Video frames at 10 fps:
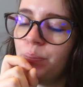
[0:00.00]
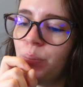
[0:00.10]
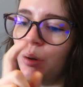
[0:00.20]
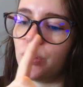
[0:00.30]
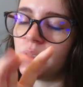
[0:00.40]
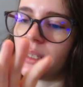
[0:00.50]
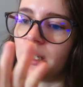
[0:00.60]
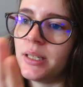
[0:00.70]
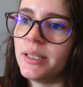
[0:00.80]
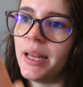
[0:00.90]
but
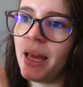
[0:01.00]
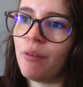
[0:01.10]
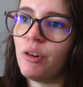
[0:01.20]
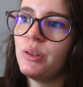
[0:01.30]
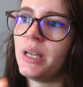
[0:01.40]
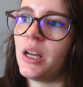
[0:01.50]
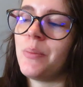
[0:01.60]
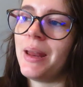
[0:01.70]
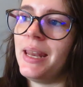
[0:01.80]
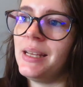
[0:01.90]
today I've wrote down on
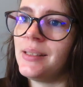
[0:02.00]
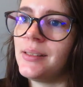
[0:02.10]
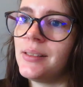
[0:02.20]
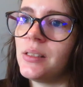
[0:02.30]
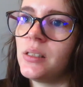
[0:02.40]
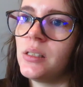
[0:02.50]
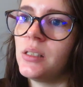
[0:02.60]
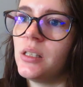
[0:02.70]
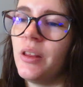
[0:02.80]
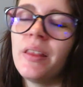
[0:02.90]
my list,
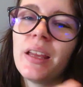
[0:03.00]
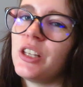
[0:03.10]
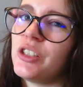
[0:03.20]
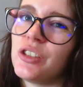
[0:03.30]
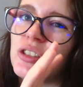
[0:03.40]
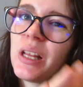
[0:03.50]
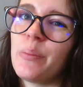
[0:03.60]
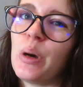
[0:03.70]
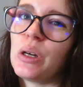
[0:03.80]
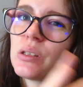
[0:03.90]
in the kitchen's just like
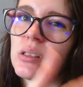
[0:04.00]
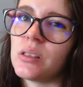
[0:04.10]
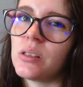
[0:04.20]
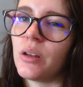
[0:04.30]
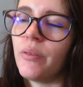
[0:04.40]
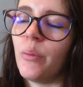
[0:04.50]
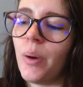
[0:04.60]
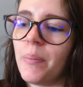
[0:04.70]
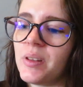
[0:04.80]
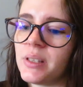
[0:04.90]
pots and stuff and
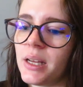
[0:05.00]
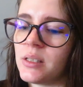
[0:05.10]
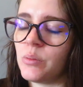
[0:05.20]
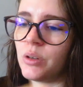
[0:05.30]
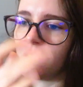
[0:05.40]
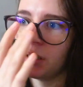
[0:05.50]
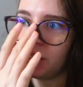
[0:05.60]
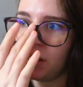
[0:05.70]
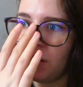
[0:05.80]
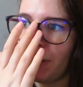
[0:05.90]
wipe the sides and whatnot, so
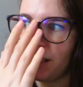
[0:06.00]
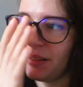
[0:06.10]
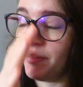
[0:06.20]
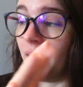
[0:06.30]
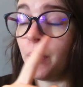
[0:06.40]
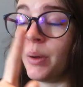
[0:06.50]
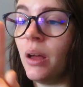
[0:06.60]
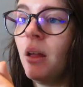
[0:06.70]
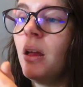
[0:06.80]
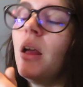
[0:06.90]
it's not a massive thing, but
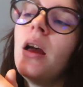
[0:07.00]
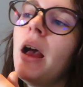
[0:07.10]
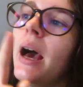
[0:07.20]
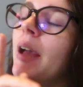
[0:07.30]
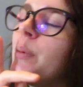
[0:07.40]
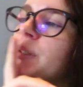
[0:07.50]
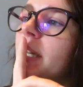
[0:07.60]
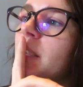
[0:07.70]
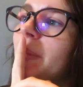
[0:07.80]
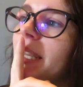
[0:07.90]
I put
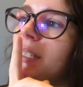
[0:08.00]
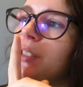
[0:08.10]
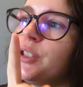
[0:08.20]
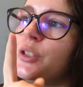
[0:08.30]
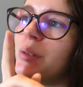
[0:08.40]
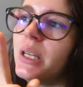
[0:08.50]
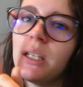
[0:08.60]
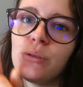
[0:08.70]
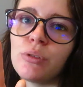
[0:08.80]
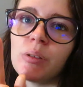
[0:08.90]
down on my list to do the
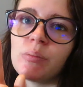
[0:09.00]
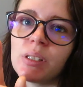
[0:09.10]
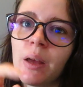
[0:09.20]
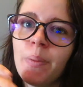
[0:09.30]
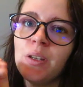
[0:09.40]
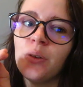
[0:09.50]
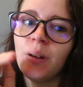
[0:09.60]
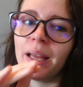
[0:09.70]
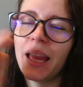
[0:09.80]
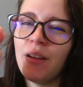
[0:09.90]
kids' rooms. I've been doing
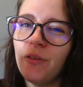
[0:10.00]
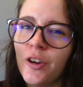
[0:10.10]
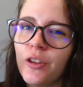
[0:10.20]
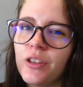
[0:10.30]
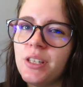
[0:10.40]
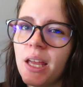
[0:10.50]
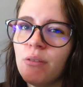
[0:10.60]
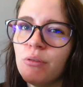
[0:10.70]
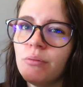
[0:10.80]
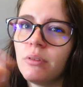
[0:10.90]
like every other day
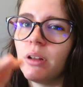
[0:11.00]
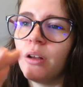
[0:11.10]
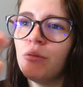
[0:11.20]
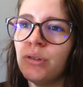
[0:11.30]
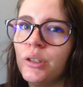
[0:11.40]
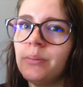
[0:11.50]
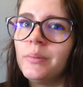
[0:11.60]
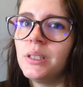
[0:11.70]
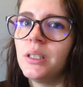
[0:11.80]
a room.